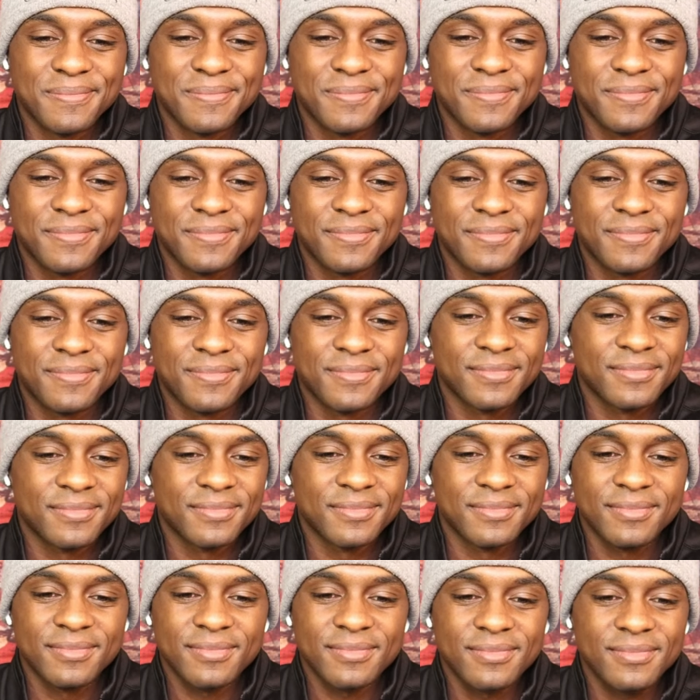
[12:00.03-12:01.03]
you and
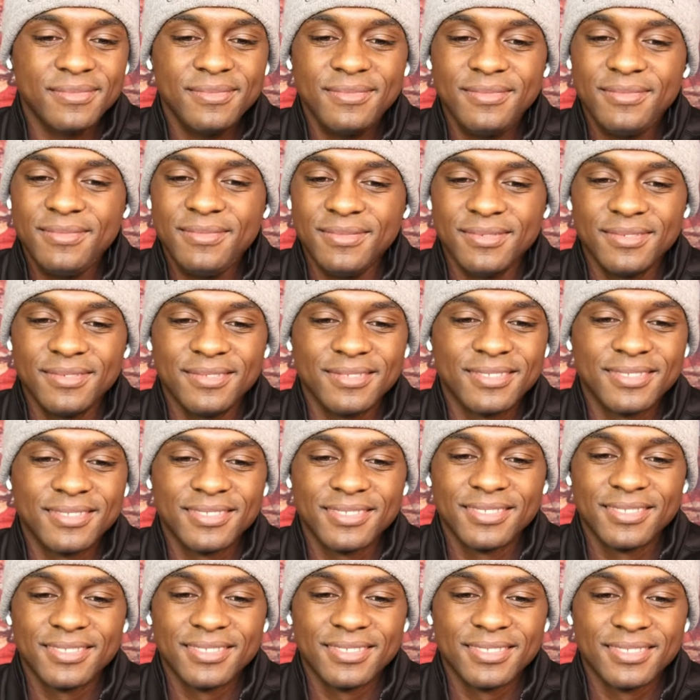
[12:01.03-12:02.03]
Diddy were
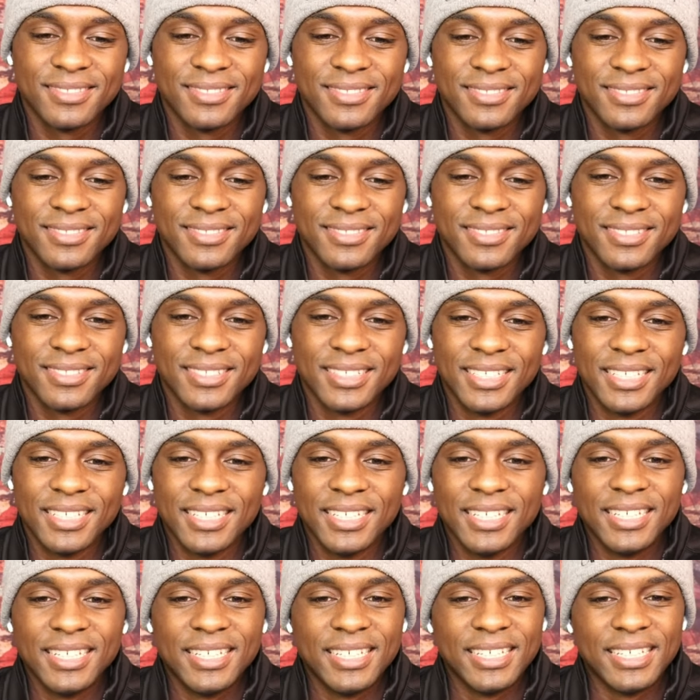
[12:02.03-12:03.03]
fornicating.
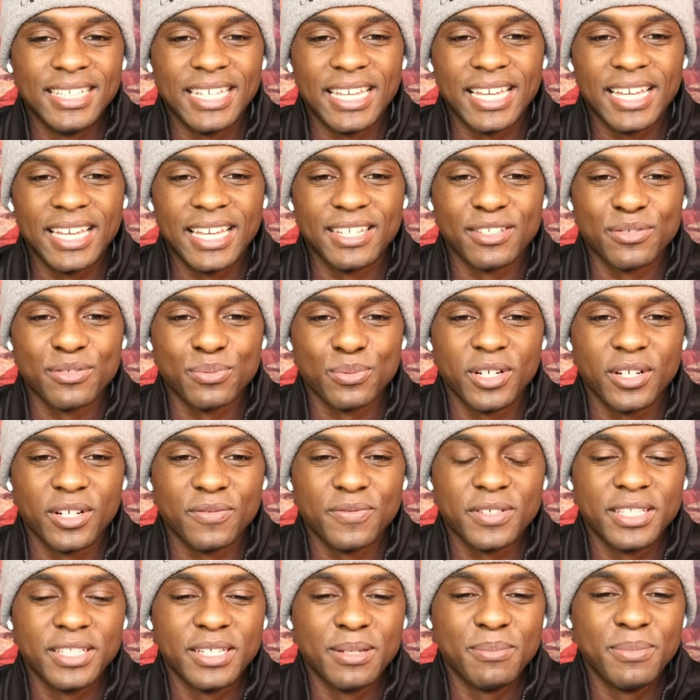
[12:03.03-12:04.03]
Yeah, it's
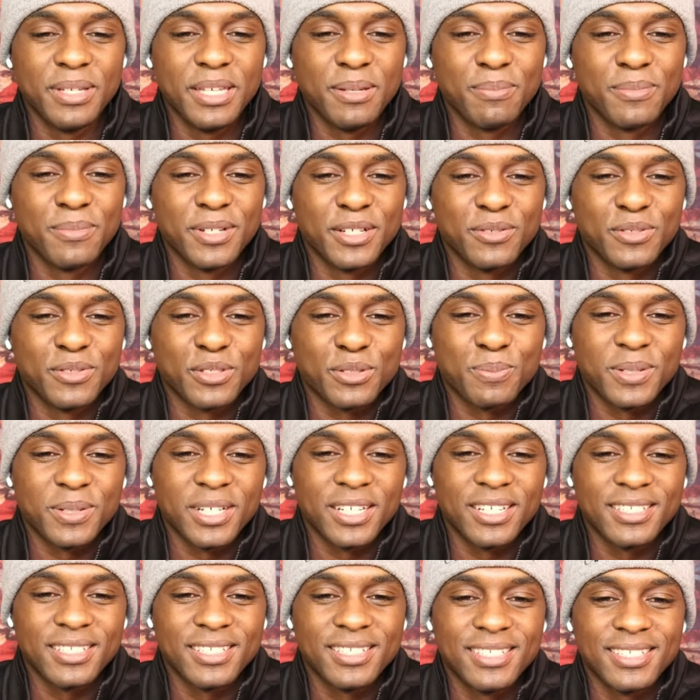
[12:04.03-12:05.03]
rough. And then Meek Mill
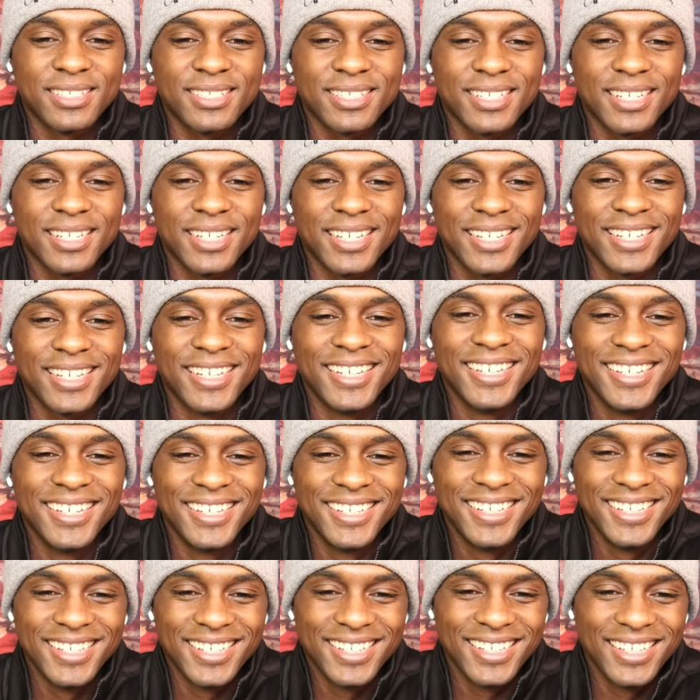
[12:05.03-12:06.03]
responds. He's like,
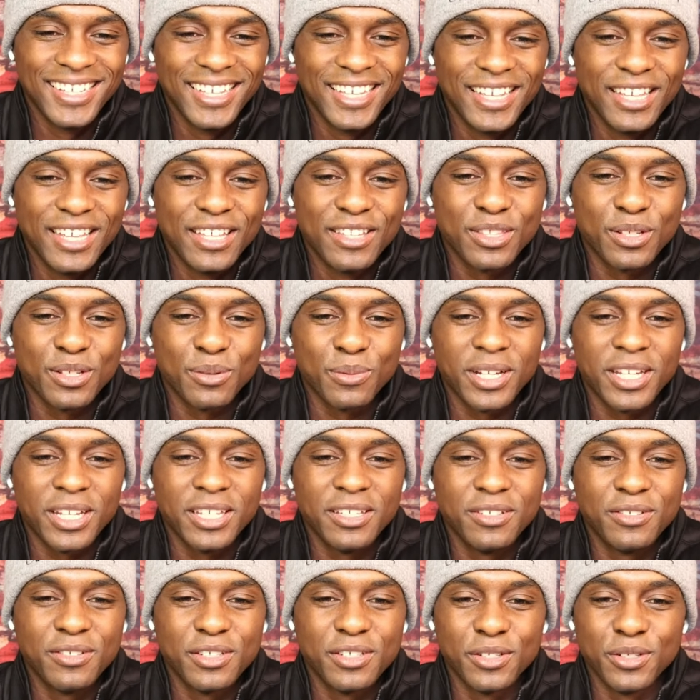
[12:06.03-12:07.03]
"The way
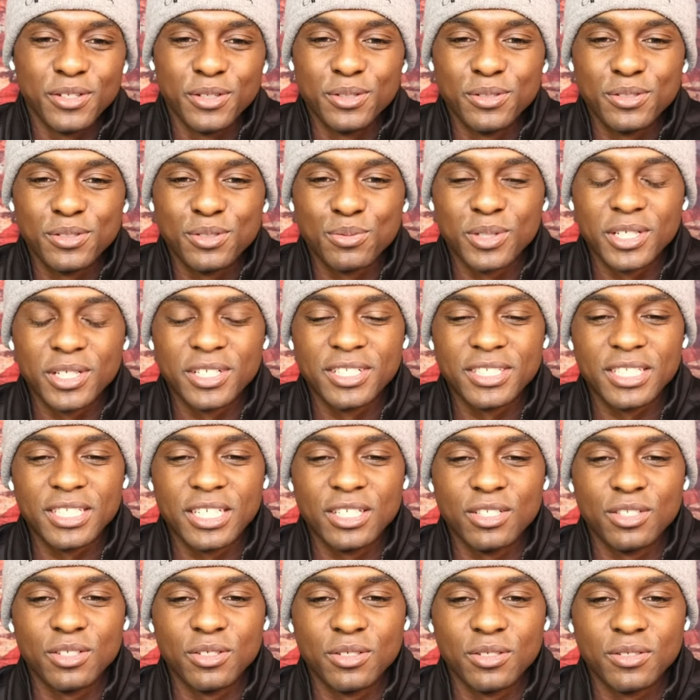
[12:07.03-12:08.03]
you dudes, we're gonna
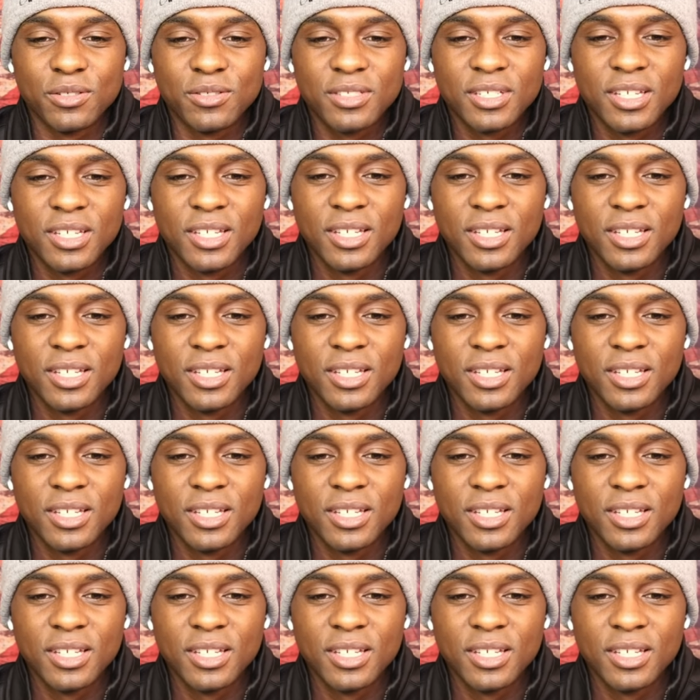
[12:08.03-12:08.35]
say dudes."